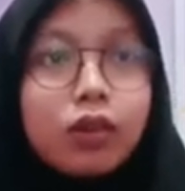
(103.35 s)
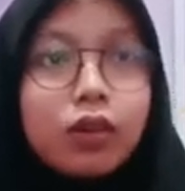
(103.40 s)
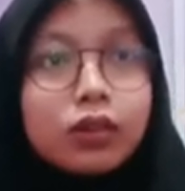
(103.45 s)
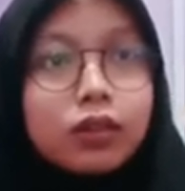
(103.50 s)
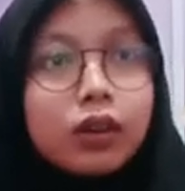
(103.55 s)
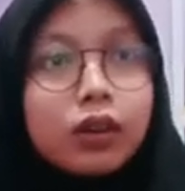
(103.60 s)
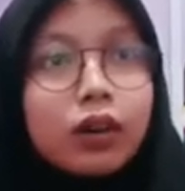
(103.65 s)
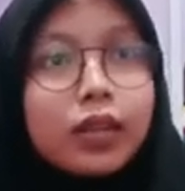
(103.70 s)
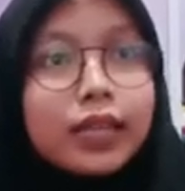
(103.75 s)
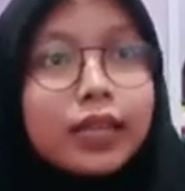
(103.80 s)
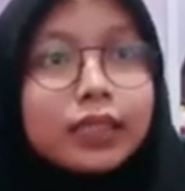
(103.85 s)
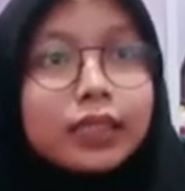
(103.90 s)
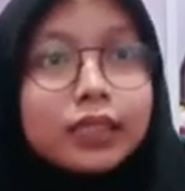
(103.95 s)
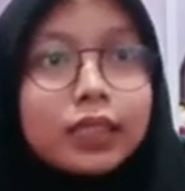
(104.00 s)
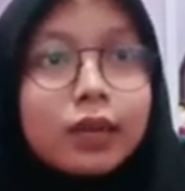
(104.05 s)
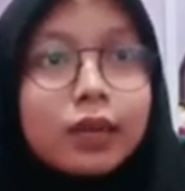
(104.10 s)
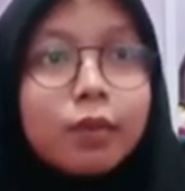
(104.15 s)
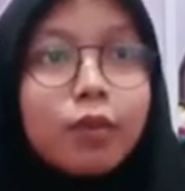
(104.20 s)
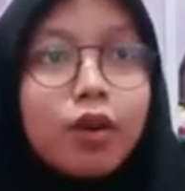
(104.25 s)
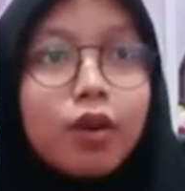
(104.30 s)
collecting
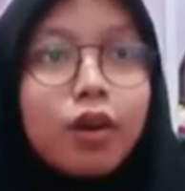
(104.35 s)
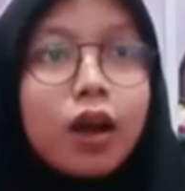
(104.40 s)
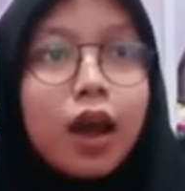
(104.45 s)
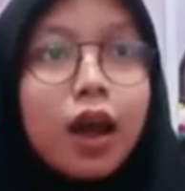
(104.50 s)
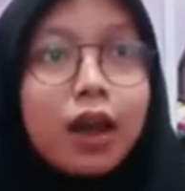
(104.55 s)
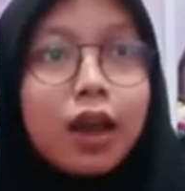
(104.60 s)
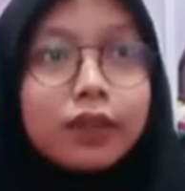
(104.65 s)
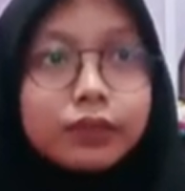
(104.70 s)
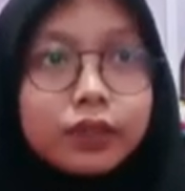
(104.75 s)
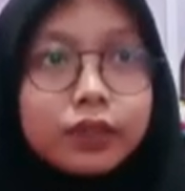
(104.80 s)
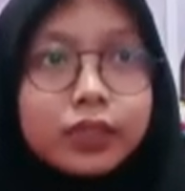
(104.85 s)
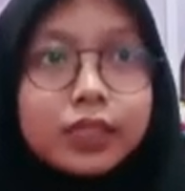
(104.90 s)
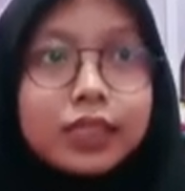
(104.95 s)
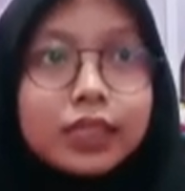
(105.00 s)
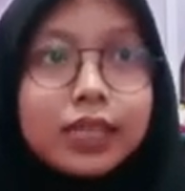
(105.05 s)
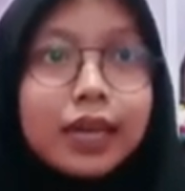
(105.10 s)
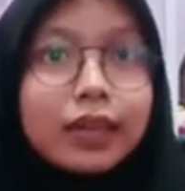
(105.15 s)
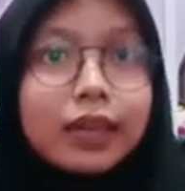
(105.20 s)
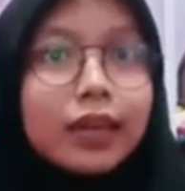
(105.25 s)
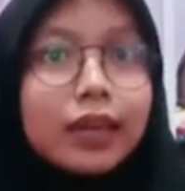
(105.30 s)
more ivory
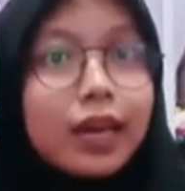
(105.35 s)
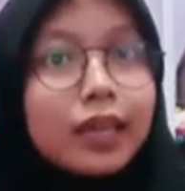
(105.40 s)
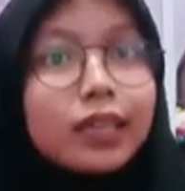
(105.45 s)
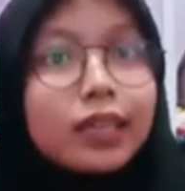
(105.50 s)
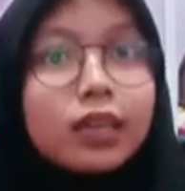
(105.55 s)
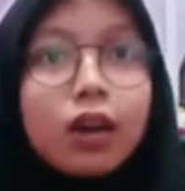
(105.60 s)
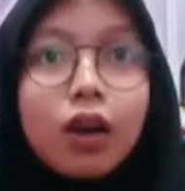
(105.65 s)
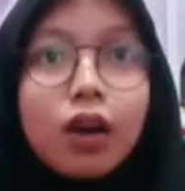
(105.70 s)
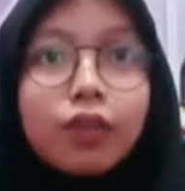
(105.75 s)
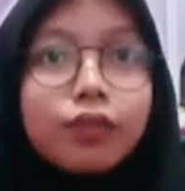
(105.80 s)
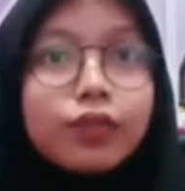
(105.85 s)
than any of